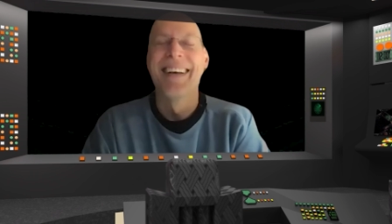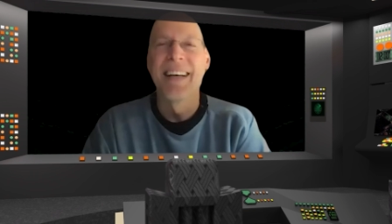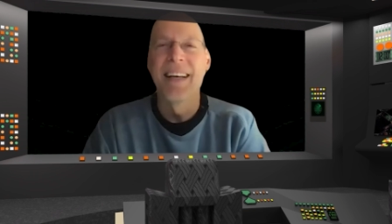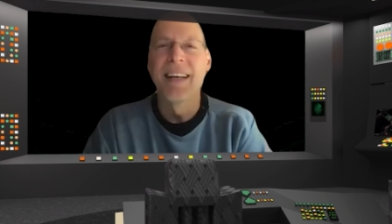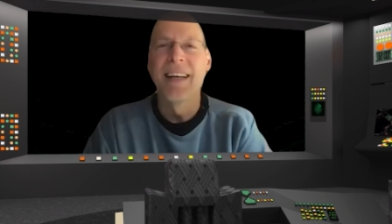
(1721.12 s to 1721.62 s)

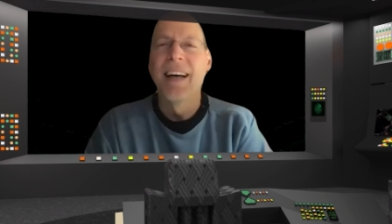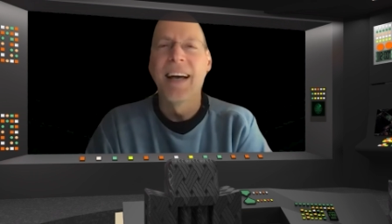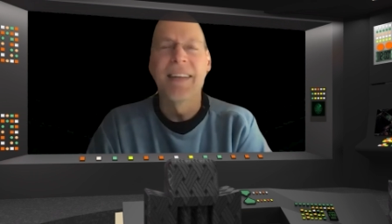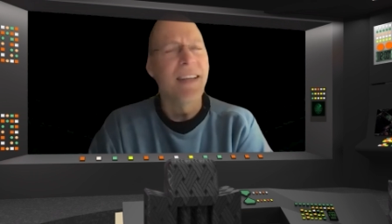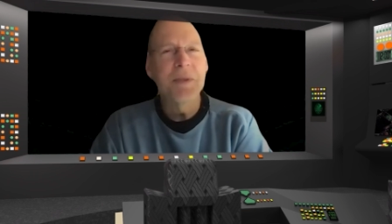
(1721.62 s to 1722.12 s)

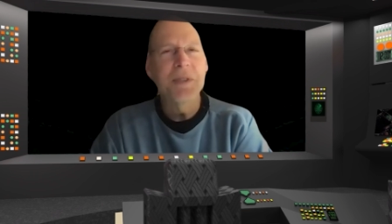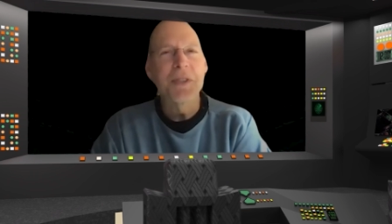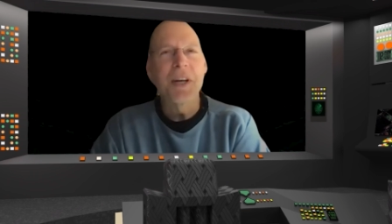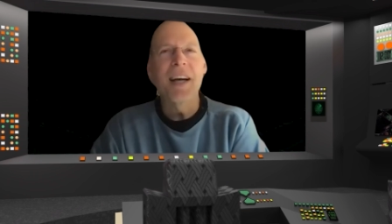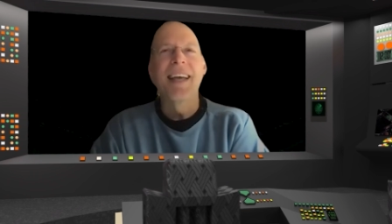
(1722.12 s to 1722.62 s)
I think it was a
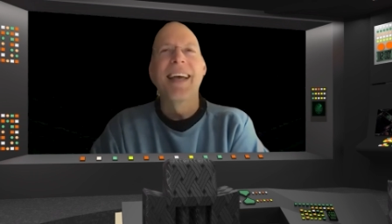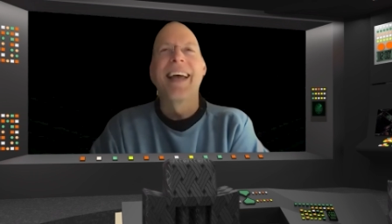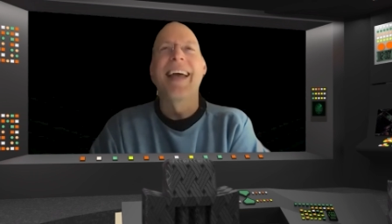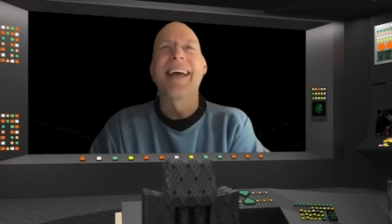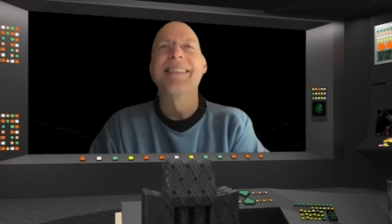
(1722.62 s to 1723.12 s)
truck.
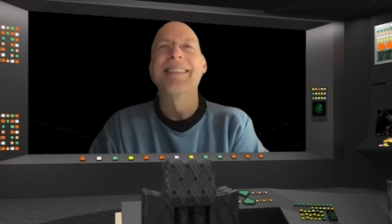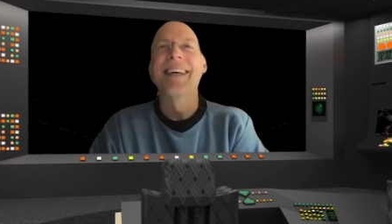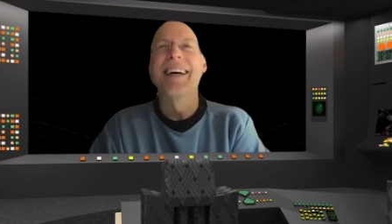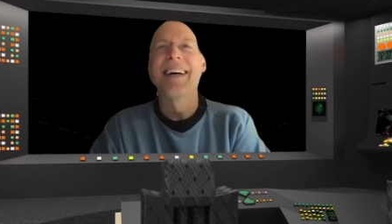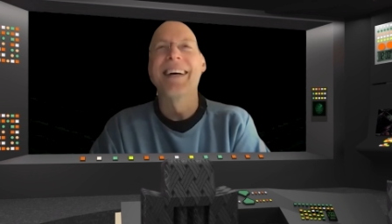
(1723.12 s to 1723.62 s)
And
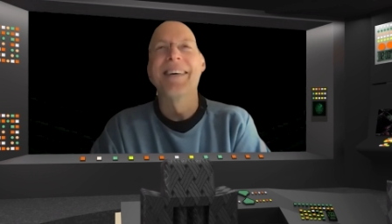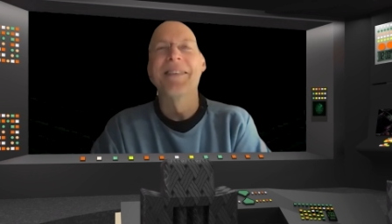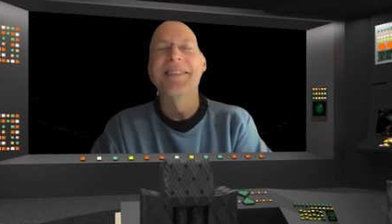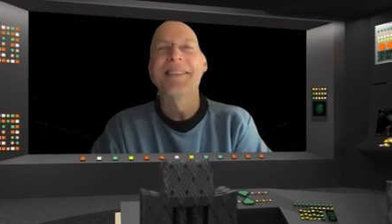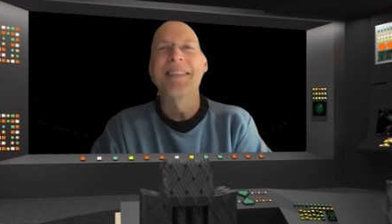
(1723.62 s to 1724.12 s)

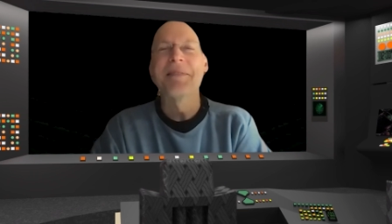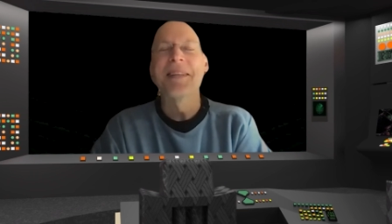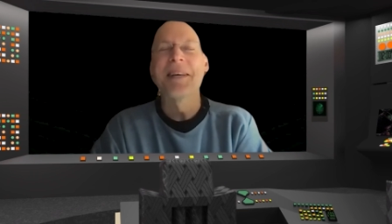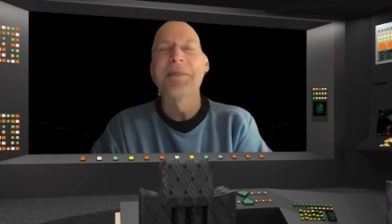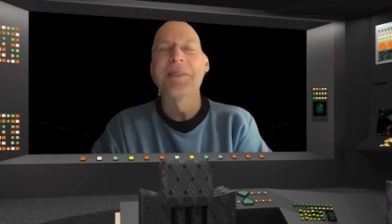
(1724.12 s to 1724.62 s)
what's the name of
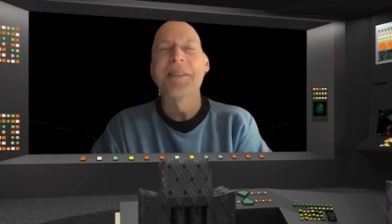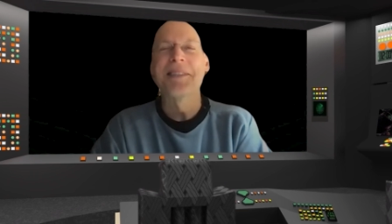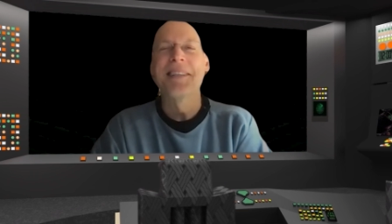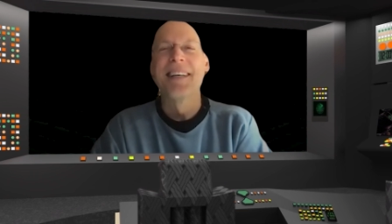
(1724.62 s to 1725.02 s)
the episode?